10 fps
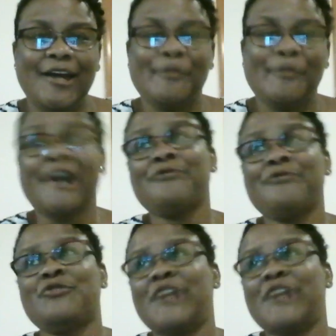my
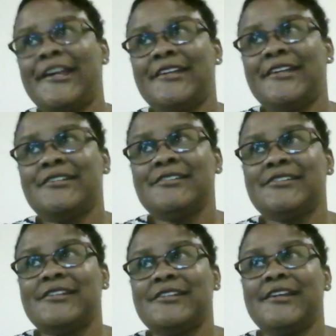friends,
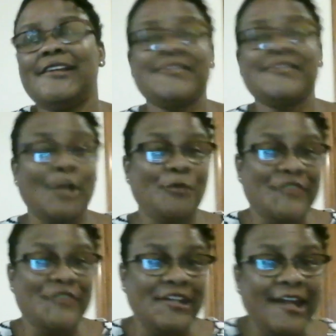some within the